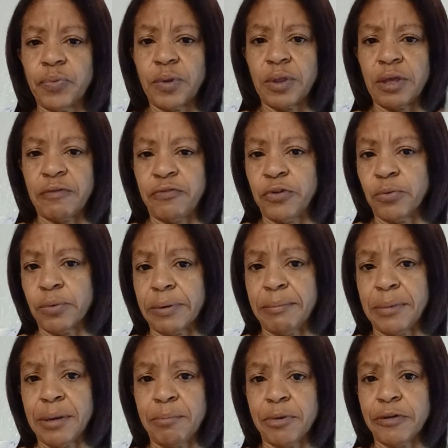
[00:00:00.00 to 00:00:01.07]
if you
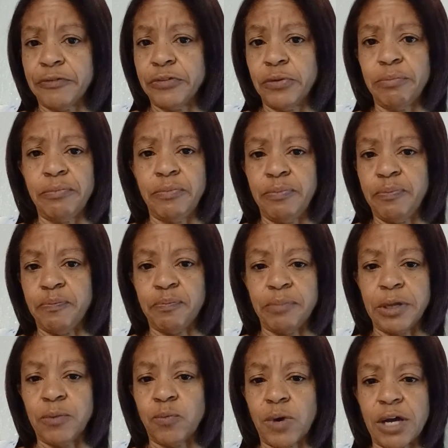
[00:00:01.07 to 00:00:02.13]
remember, if you've
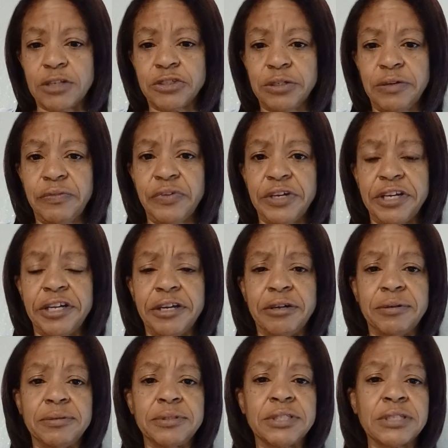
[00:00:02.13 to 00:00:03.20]
been watching the
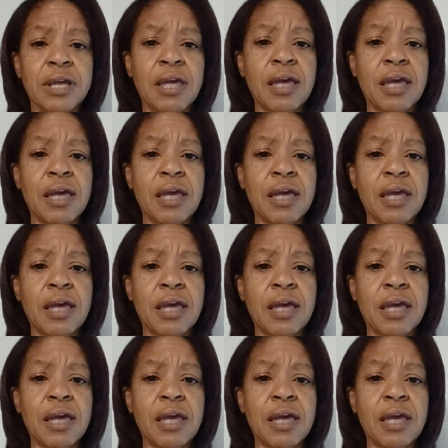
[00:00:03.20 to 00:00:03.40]
videos,